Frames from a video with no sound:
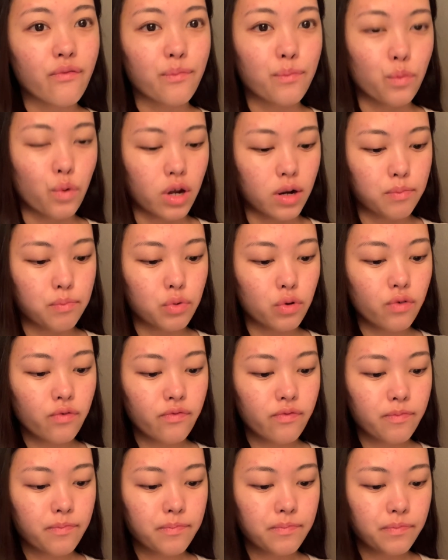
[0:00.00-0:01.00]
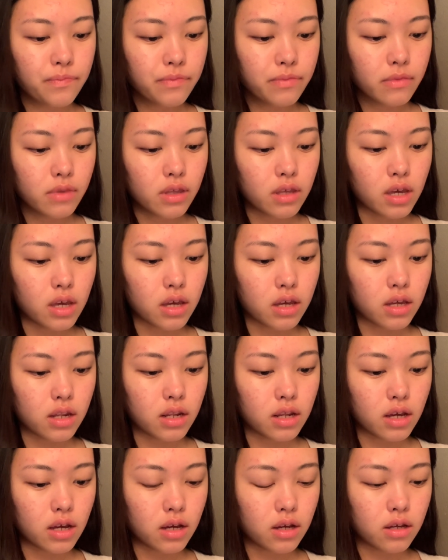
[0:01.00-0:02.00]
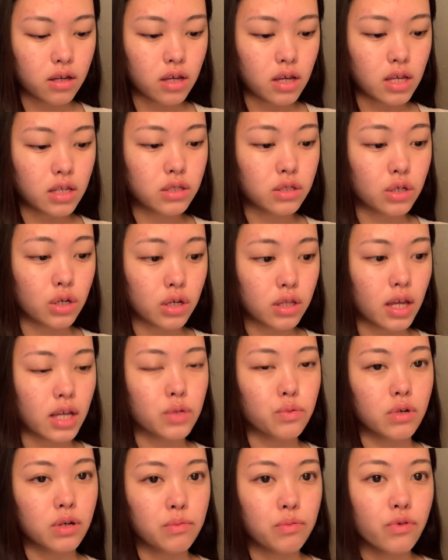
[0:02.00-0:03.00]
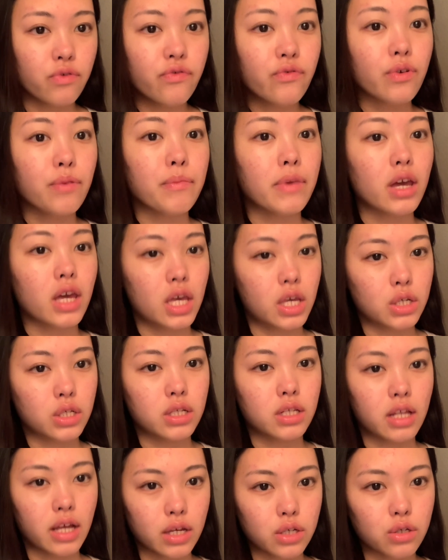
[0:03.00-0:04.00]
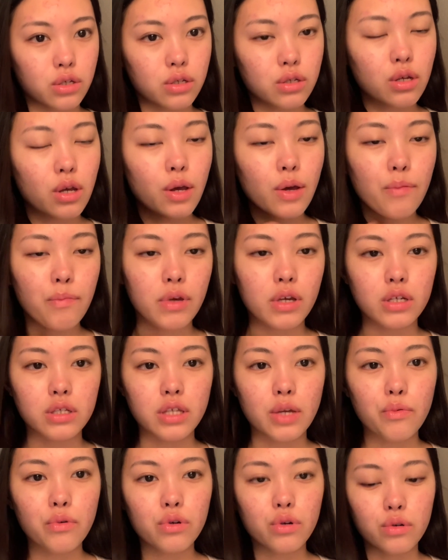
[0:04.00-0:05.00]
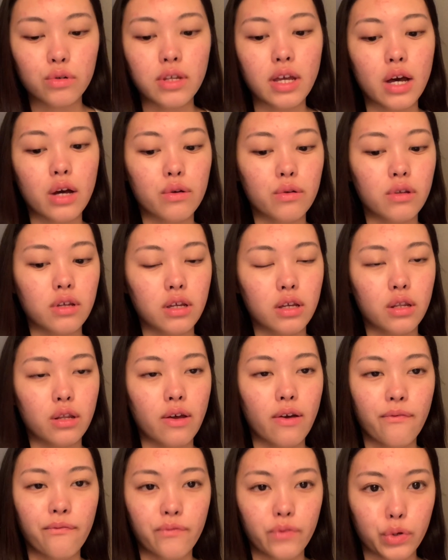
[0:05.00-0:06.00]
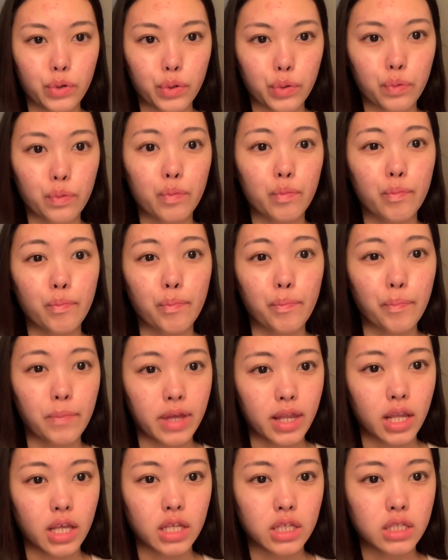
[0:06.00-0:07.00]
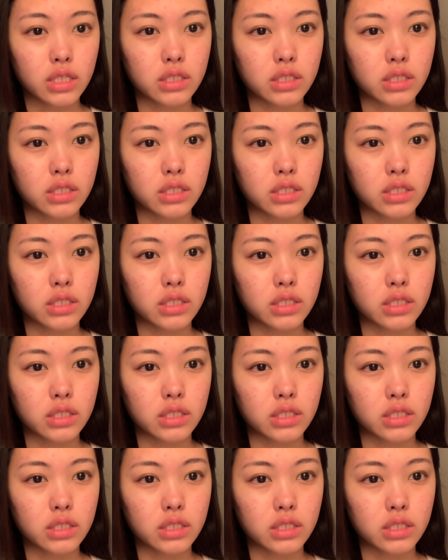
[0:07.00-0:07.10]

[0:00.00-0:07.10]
waterproof and it's good that's waterproof for my Asian lashes because they will go down in a few minutes.